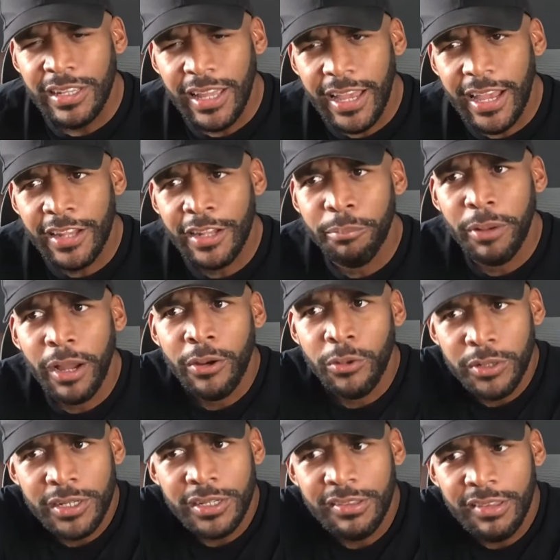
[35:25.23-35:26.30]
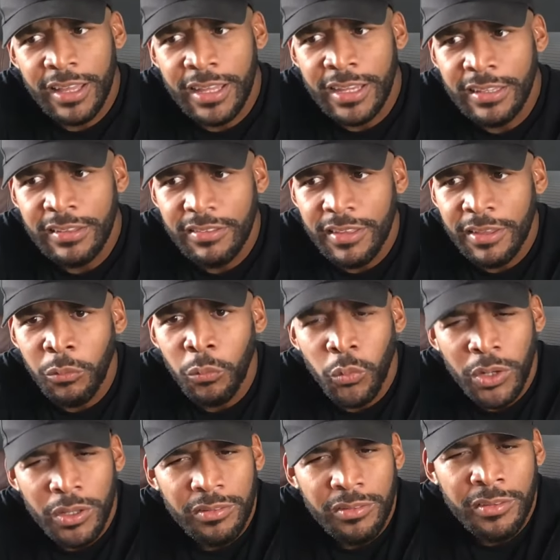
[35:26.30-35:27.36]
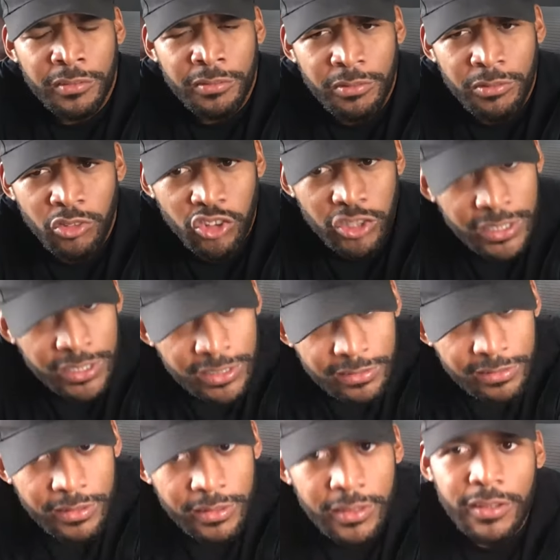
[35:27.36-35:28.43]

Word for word: how to prioritize and what to cheat.